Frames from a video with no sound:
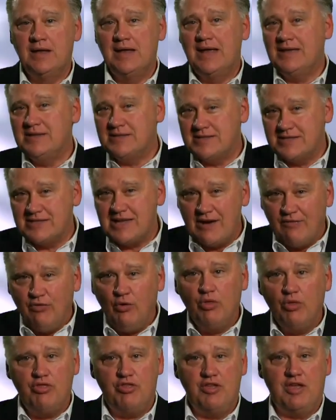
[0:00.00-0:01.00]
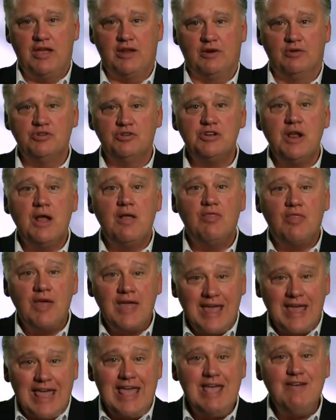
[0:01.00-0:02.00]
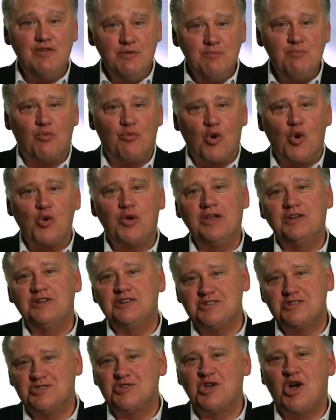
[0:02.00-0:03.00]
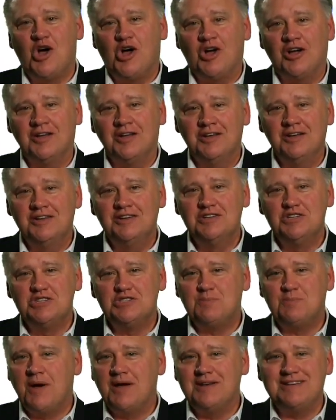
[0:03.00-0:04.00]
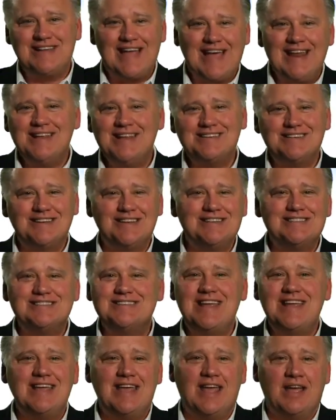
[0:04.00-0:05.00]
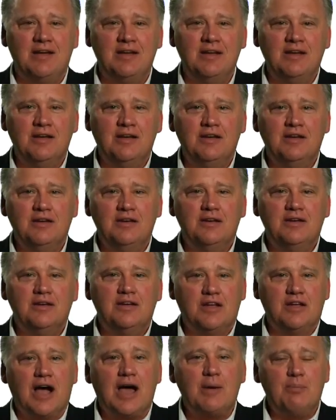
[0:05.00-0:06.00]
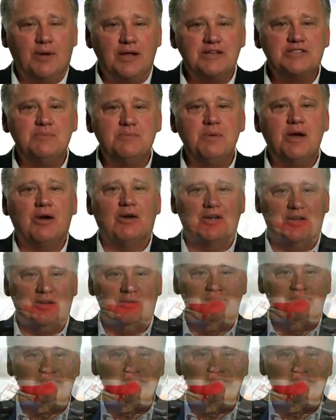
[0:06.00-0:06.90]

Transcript: In several theaters, they even broke into song, spontaneously singing, "God Bless America."